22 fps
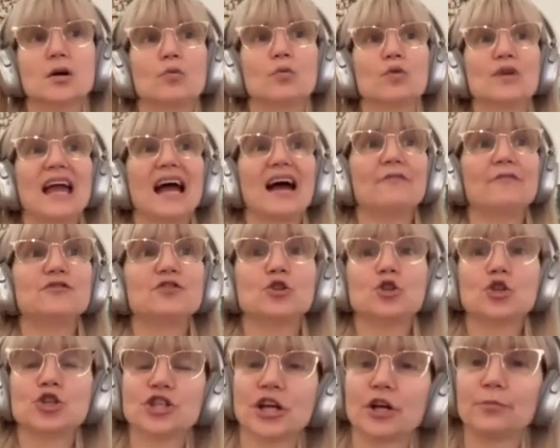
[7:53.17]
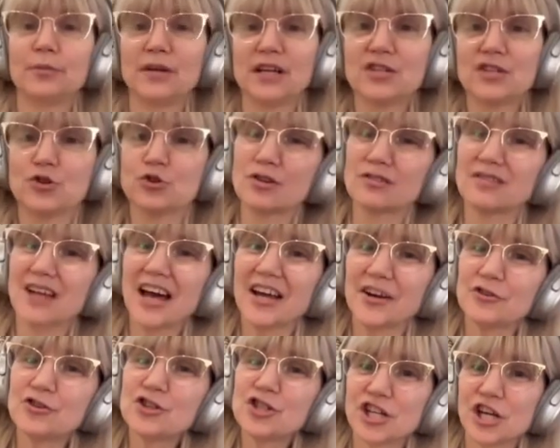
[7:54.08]
We have to share, because there's a
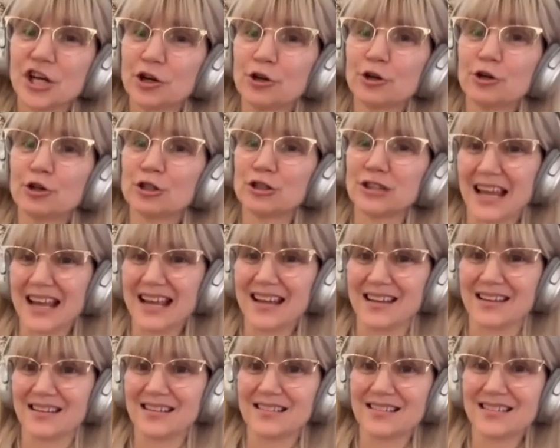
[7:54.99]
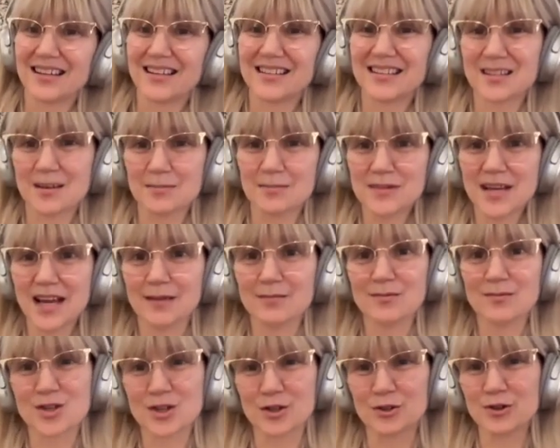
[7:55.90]
lot of shared land. And
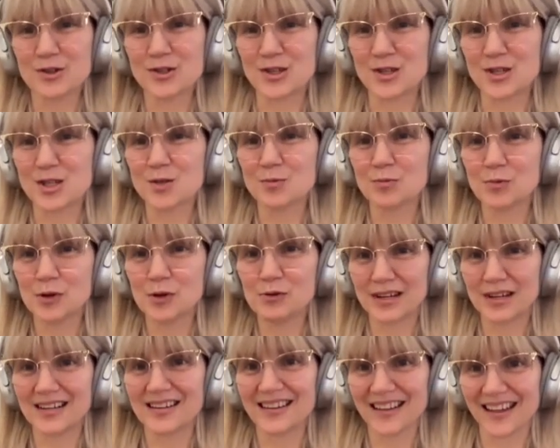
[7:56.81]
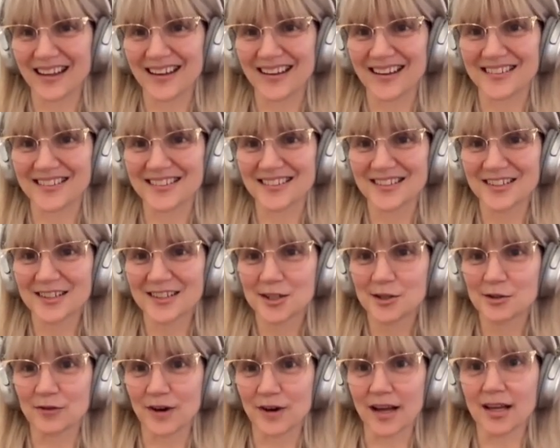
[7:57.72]
sometimes there's disputed land,
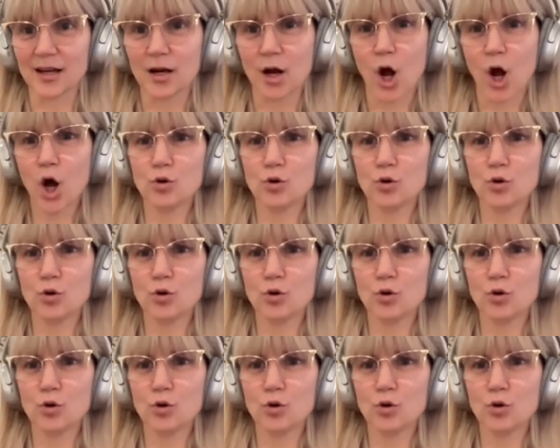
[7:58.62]
right?